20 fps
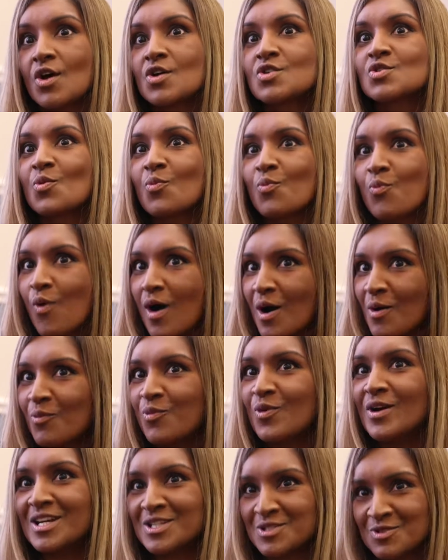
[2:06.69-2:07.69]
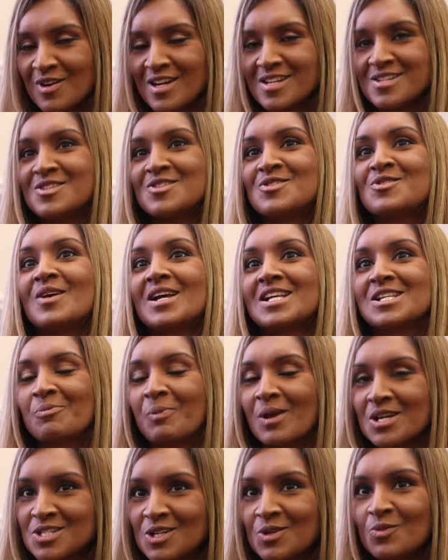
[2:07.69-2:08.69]
So what we're trying to do,
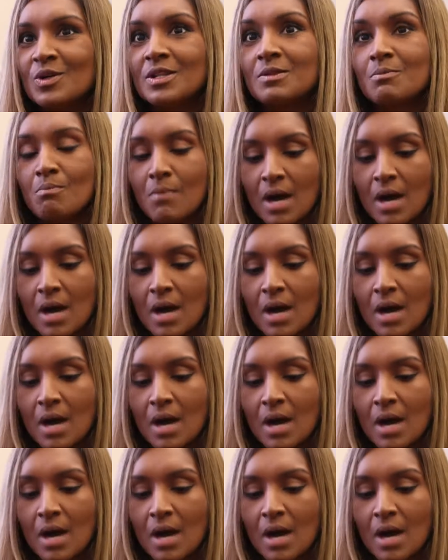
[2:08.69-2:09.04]
especially with